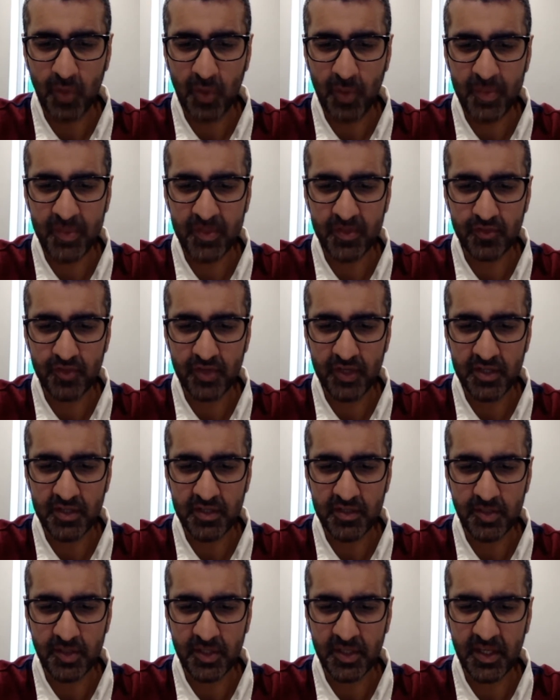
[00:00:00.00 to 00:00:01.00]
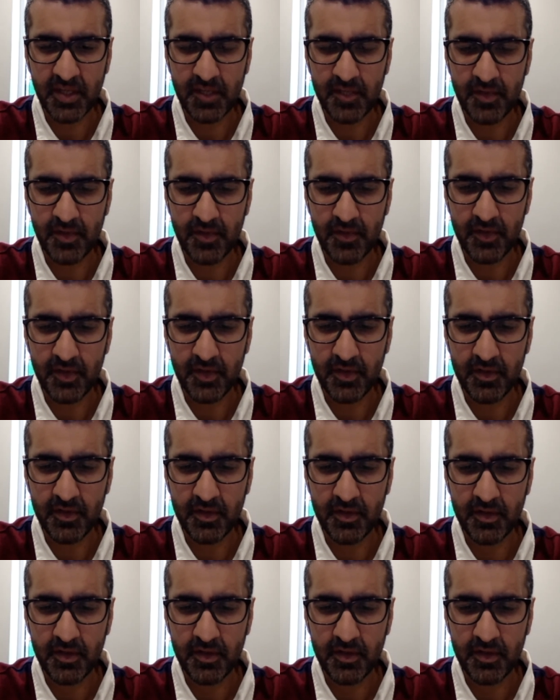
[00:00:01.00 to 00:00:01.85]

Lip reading: weapons raised, but came no further.